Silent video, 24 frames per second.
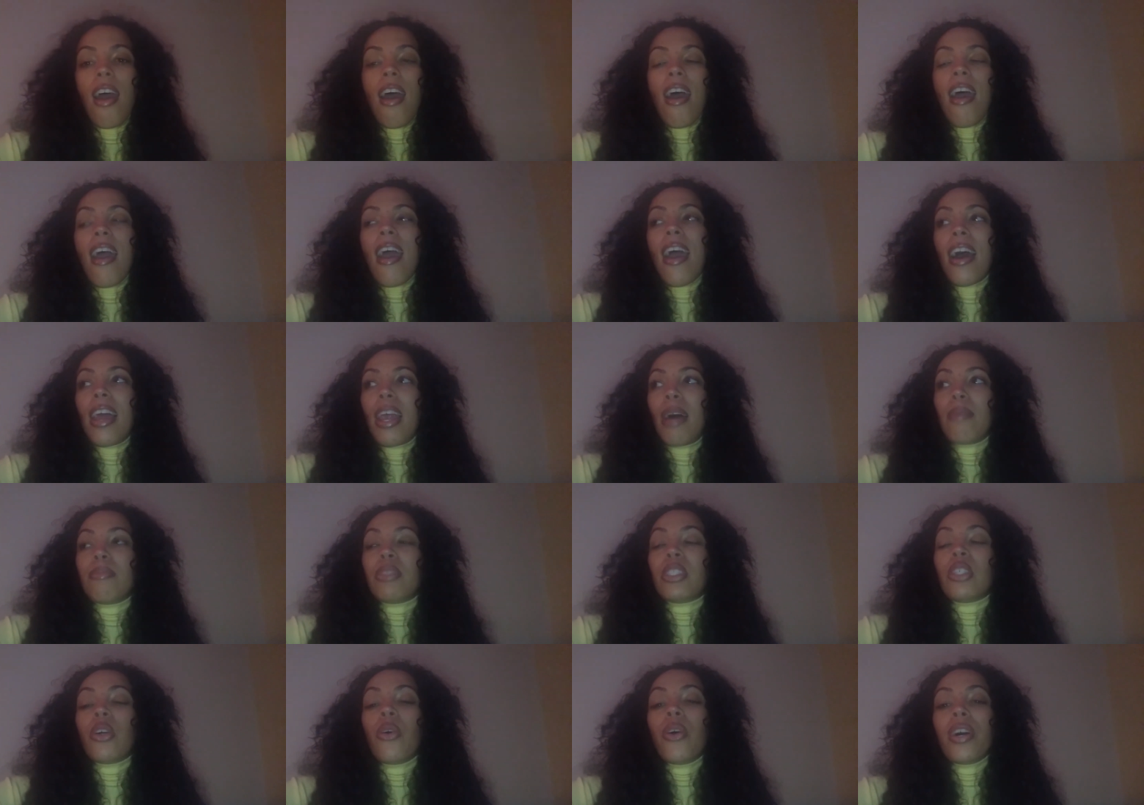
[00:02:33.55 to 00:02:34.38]
And
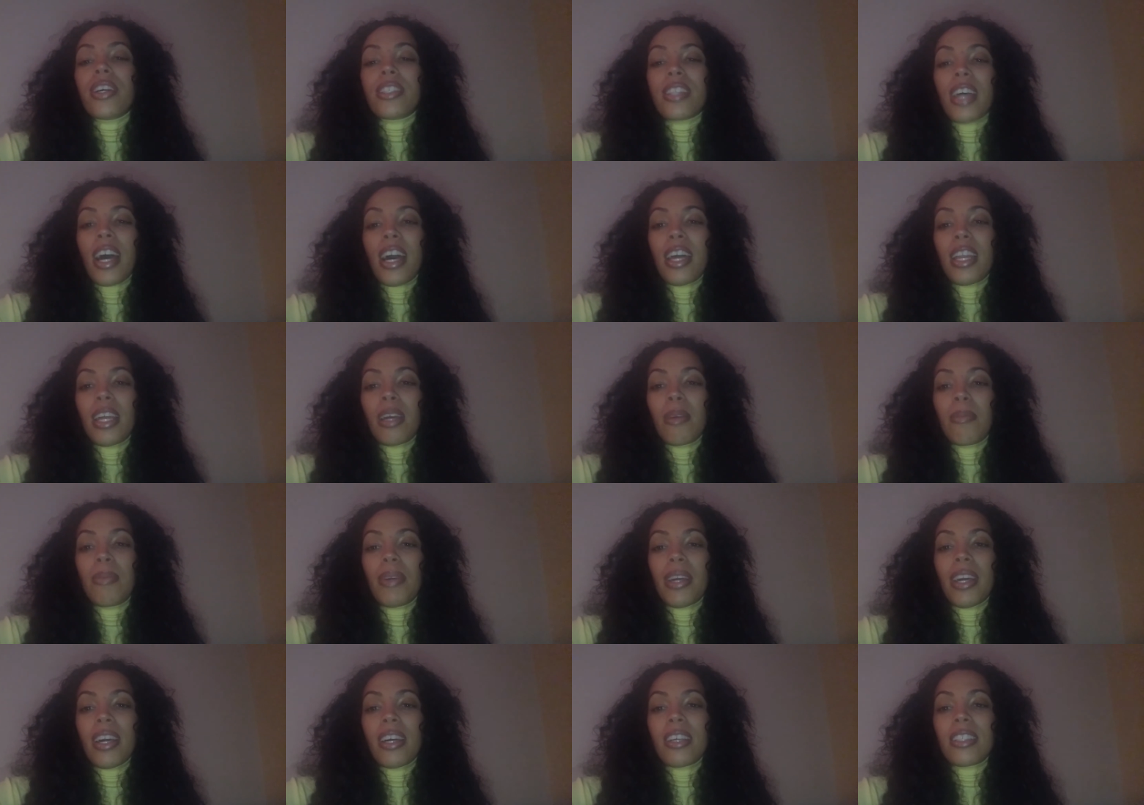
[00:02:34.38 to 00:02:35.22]
I'm so excited
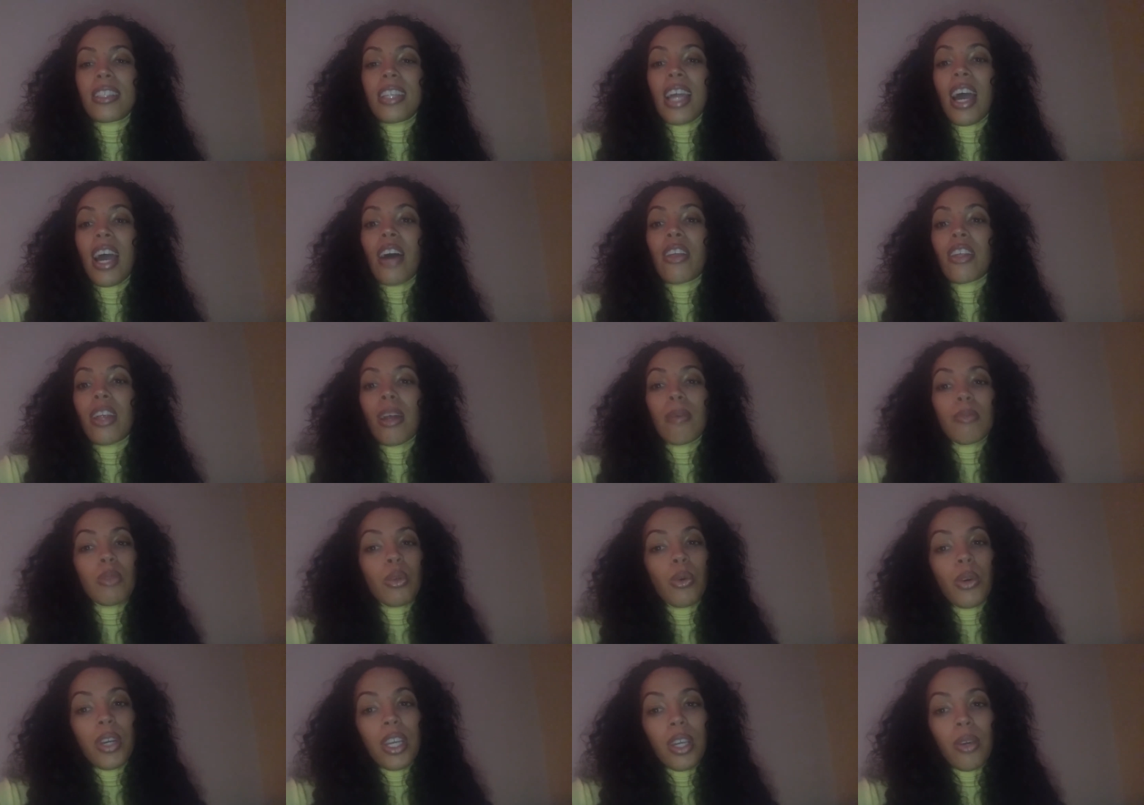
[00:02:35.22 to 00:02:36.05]
because now that I'm
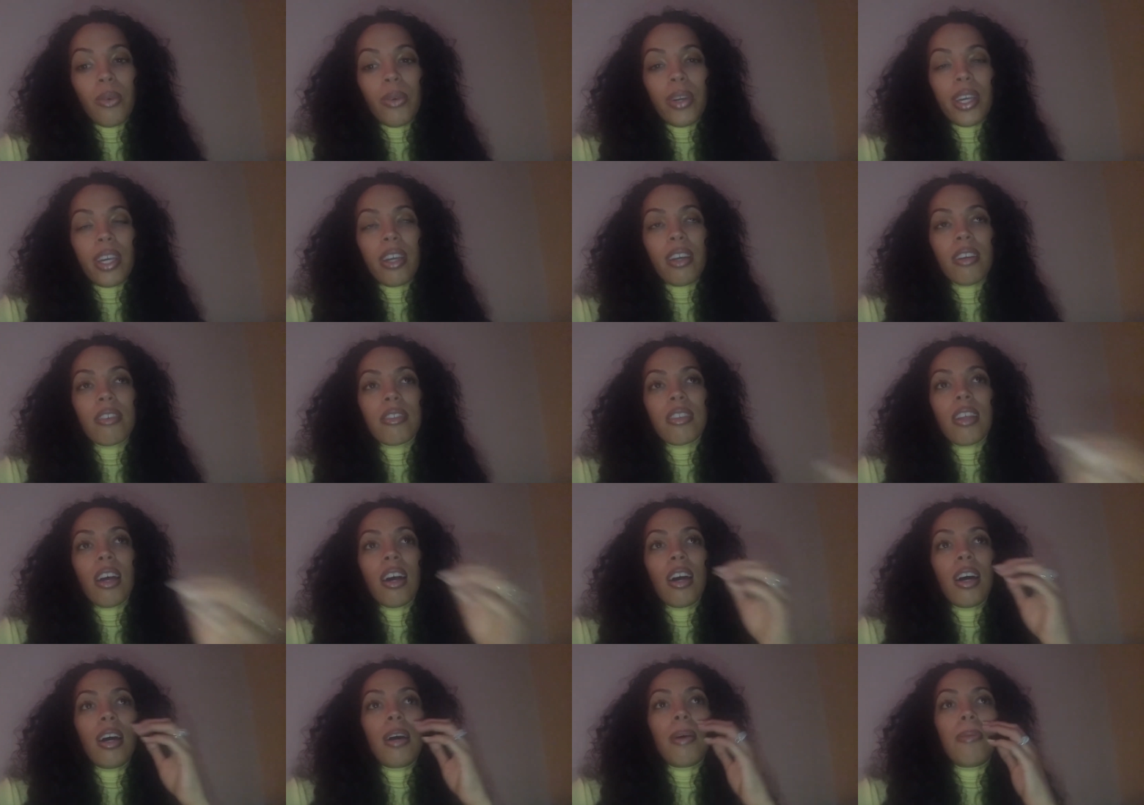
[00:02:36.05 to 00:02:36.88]
20 weeks,
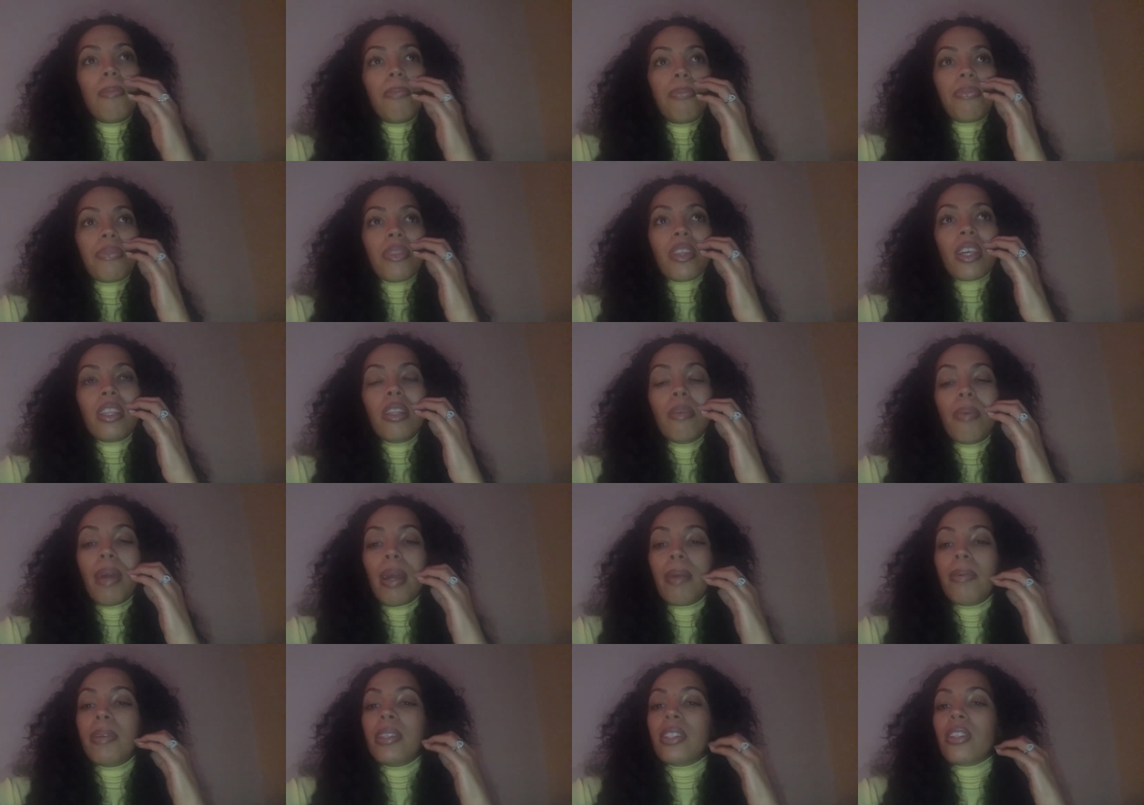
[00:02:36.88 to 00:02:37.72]
the
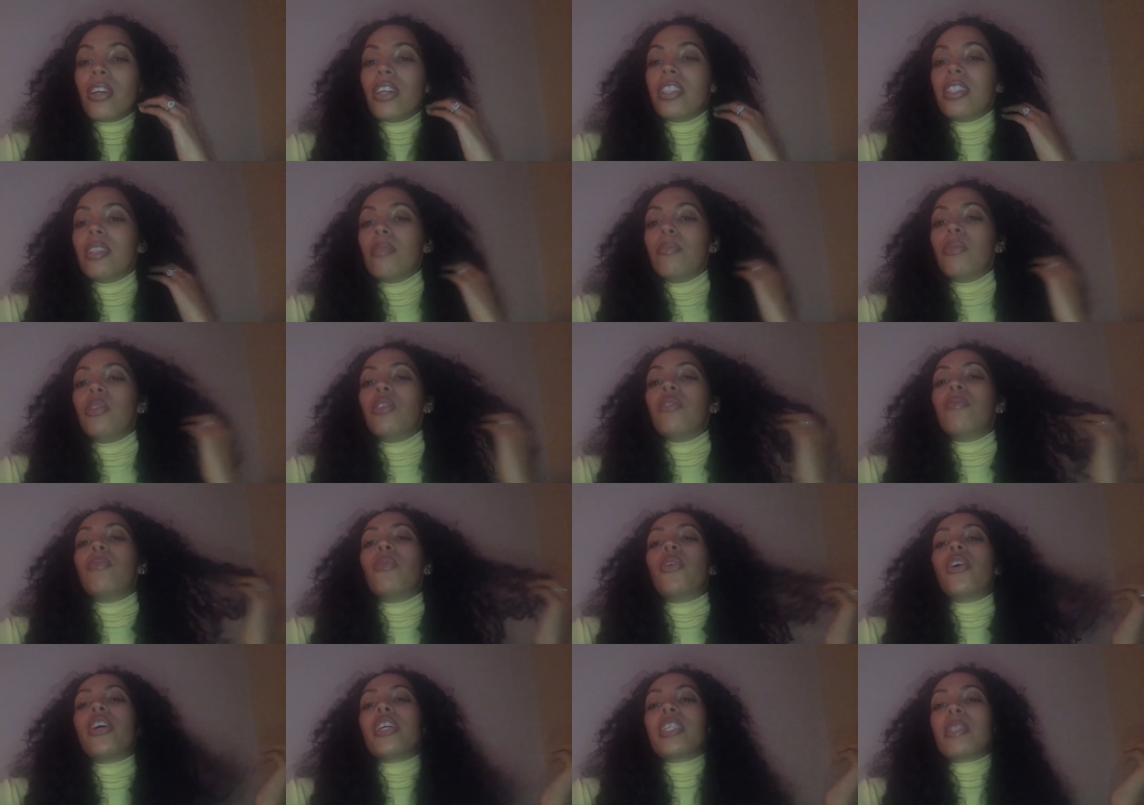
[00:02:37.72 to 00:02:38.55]
baby starts to move
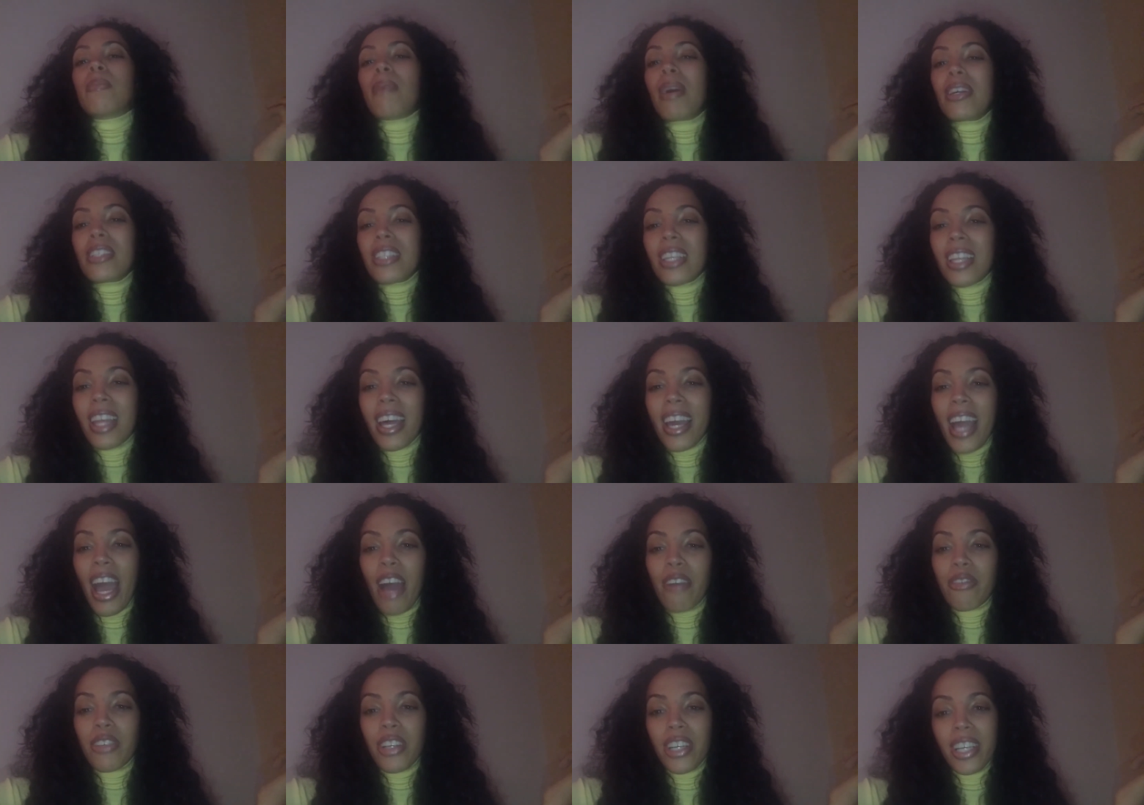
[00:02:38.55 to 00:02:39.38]
more, especially like
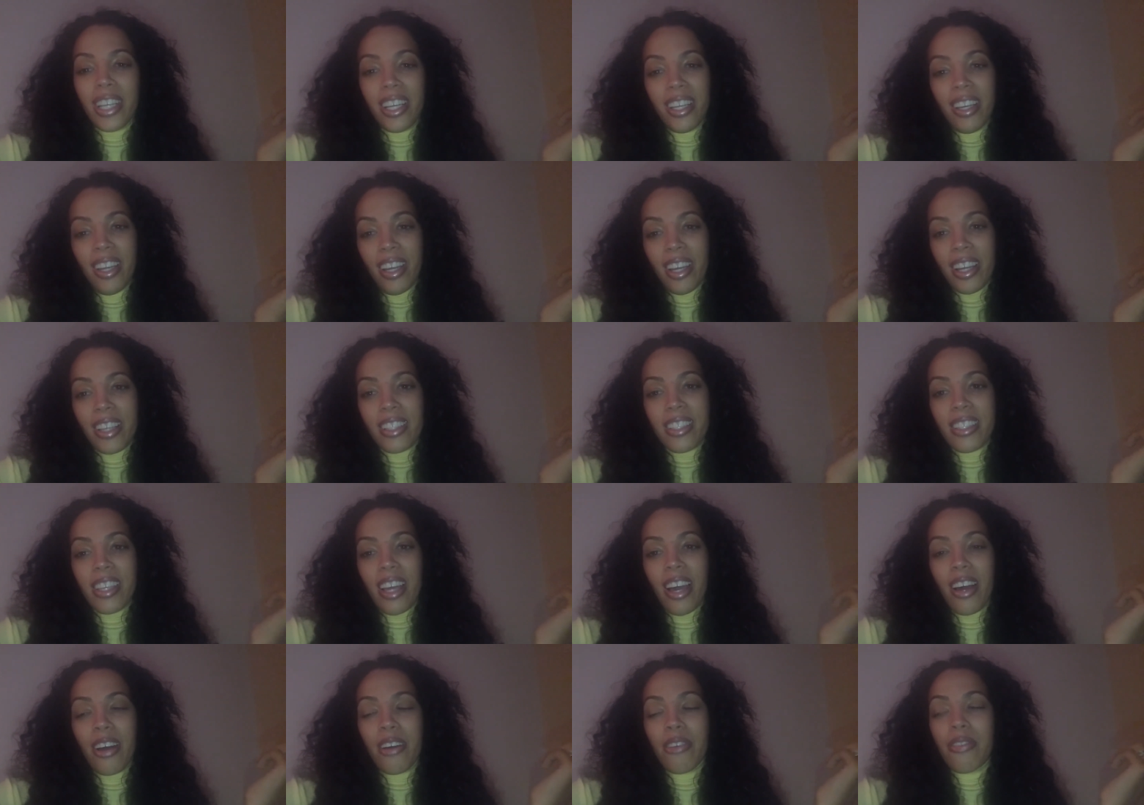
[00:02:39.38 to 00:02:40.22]
after eating and
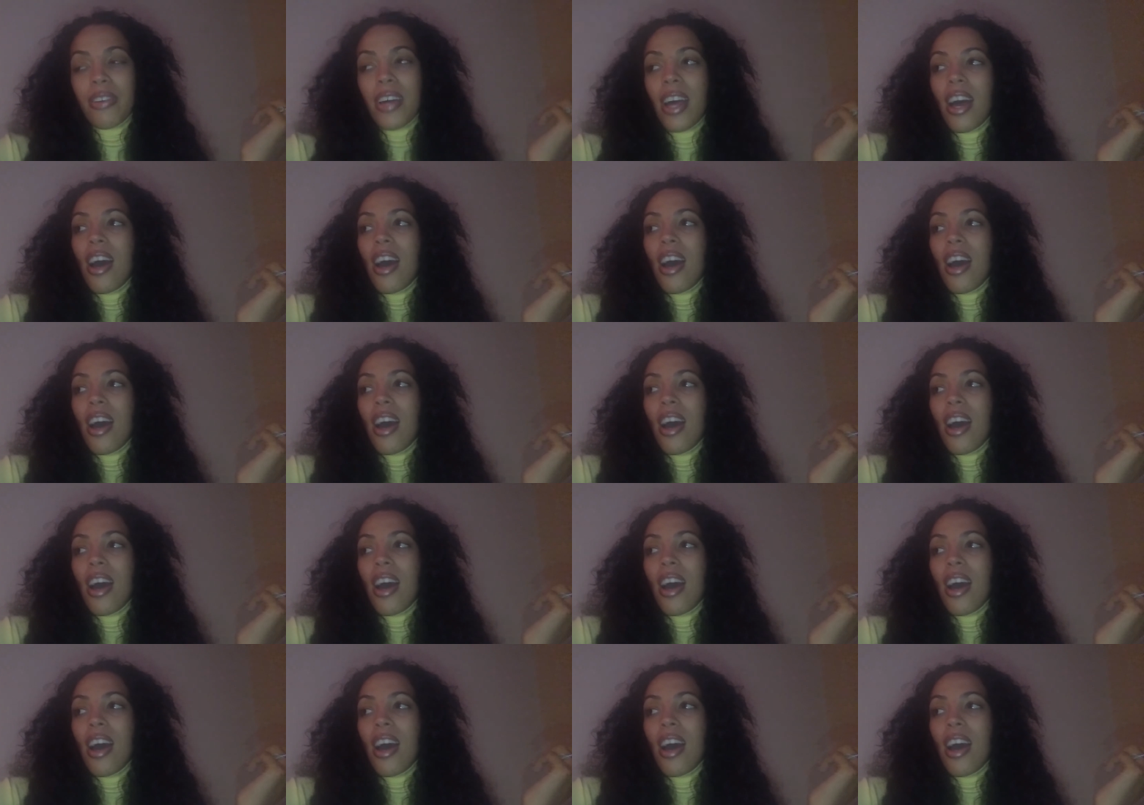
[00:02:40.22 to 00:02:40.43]
stuff.